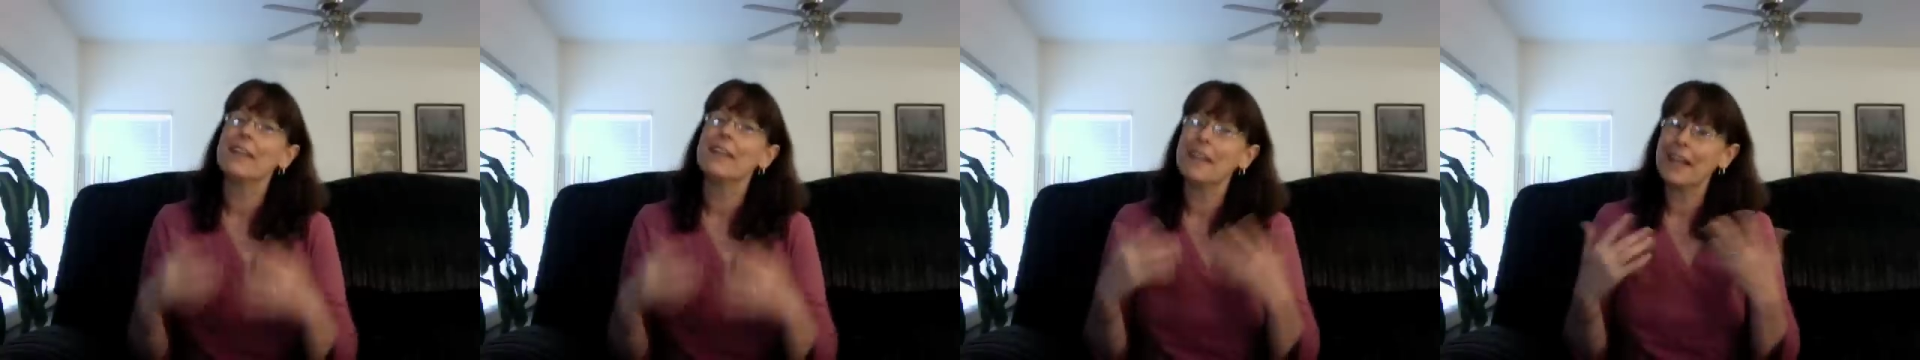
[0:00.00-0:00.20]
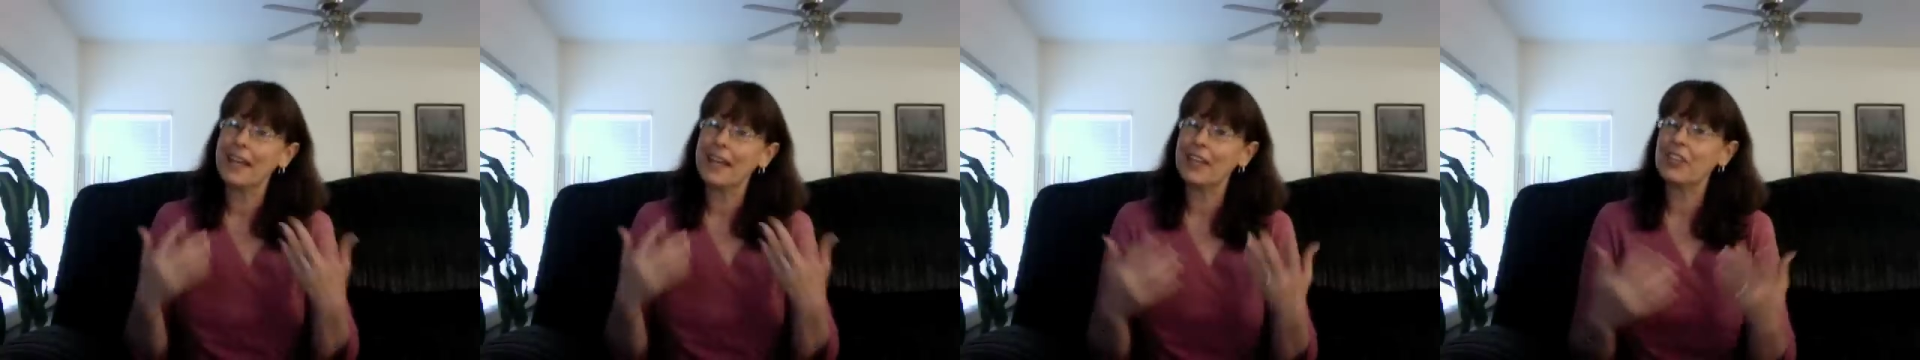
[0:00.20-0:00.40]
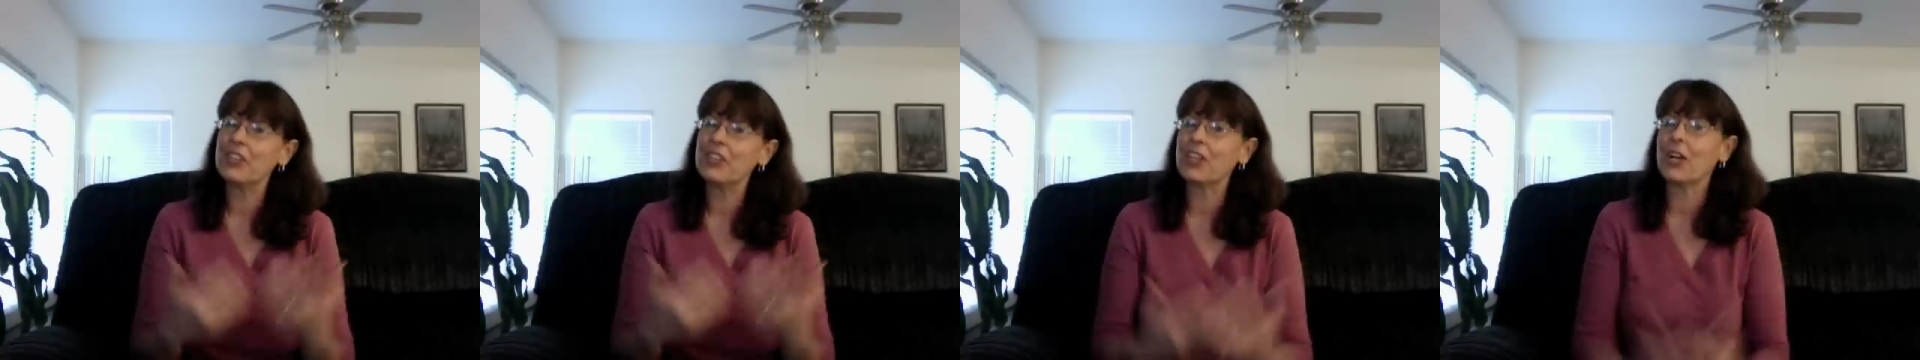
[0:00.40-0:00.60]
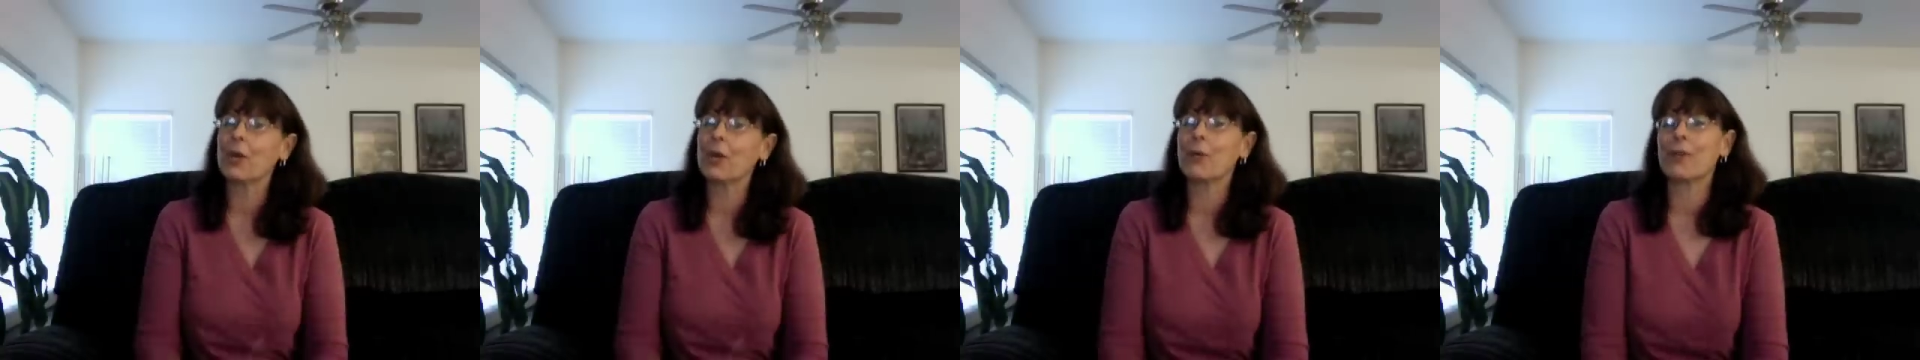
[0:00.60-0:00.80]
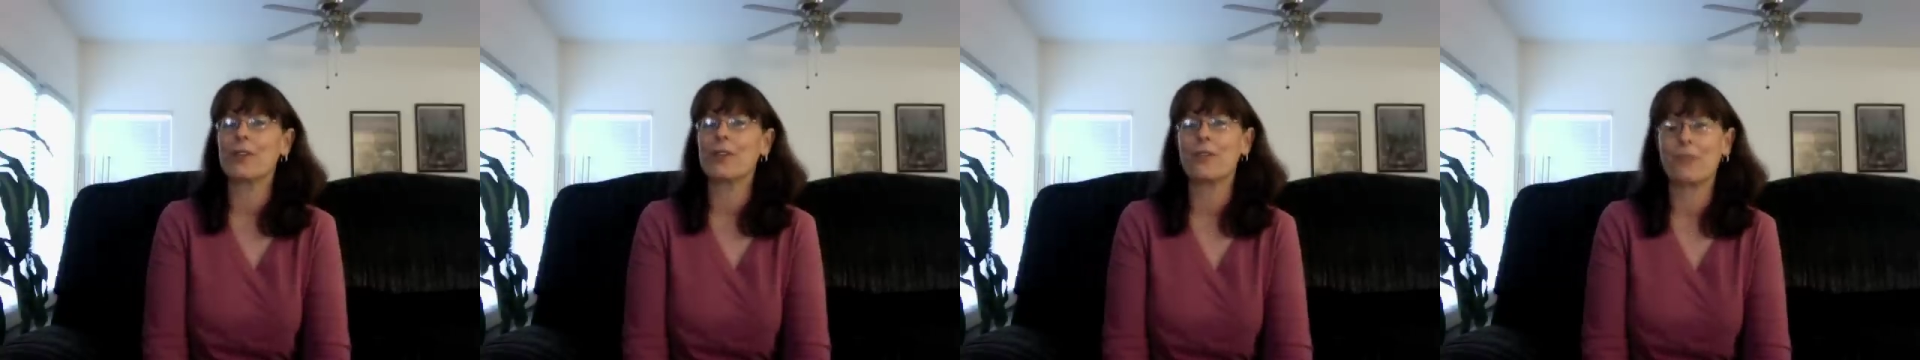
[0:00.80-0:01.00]
and share it
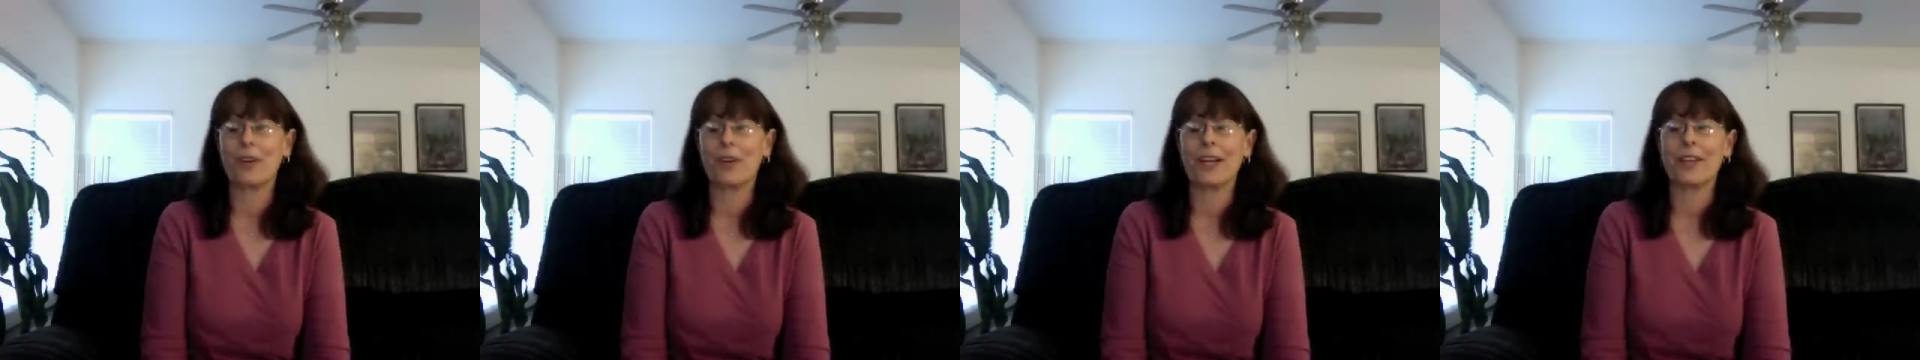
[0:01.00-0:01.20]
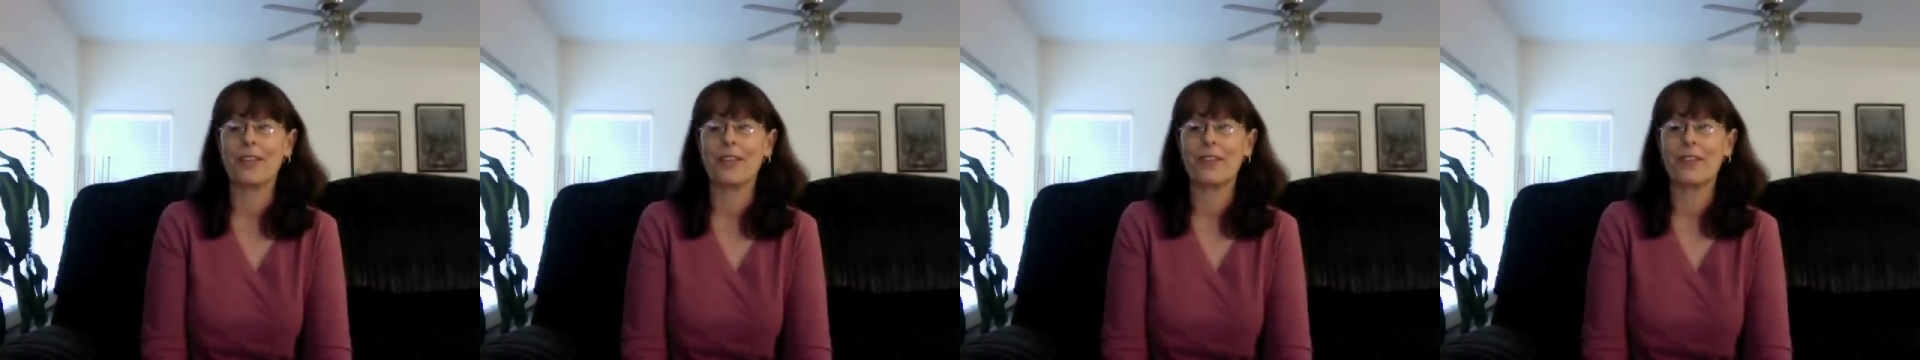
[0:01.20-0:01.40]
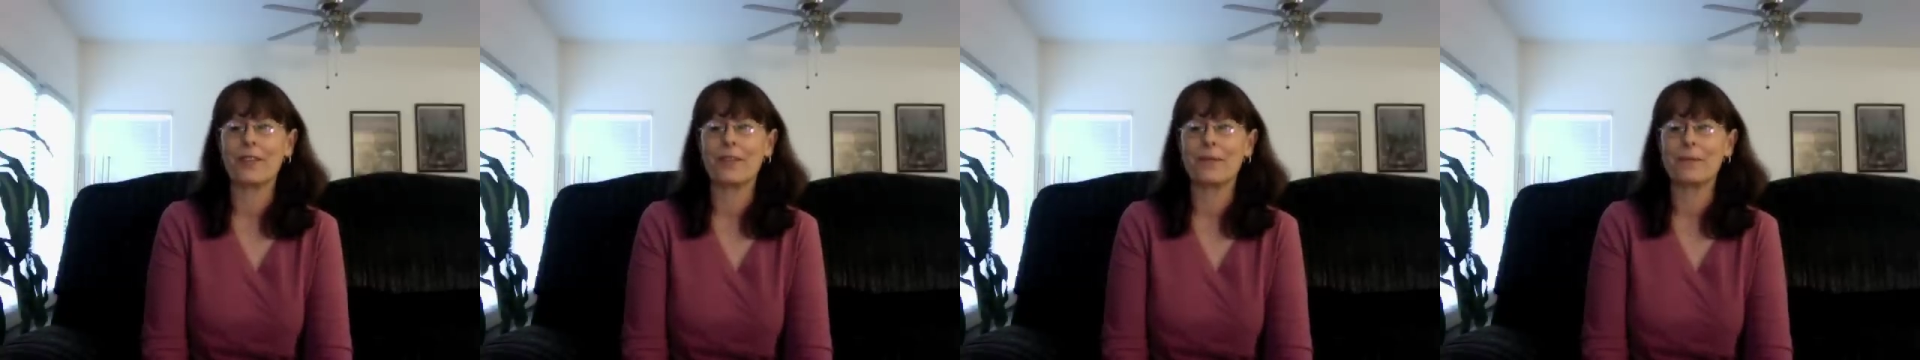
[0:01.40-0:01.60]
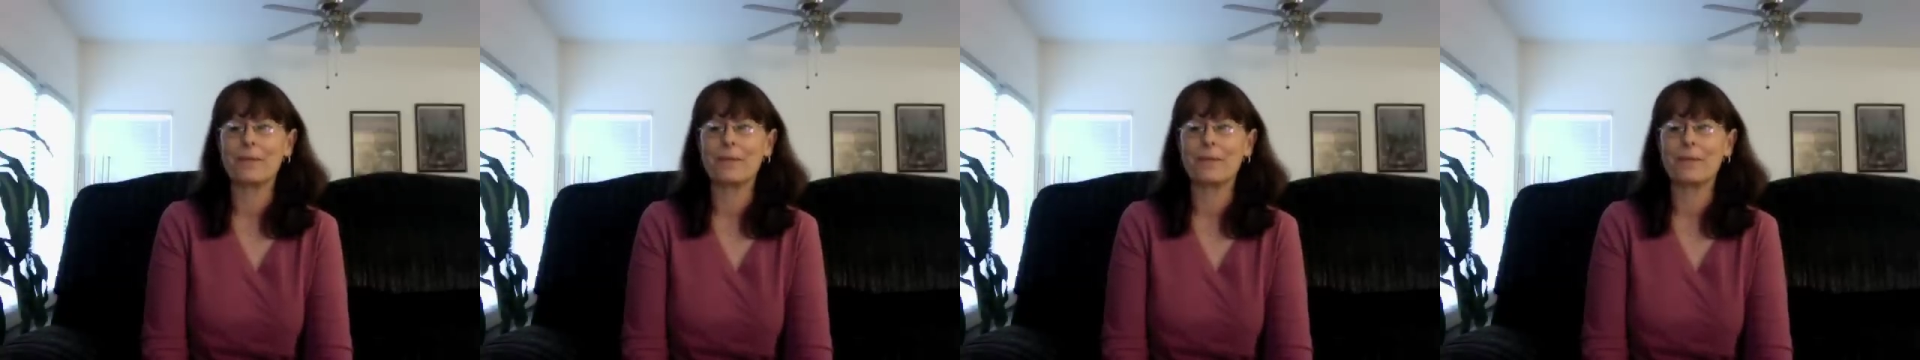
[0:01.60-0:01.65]
with your friends.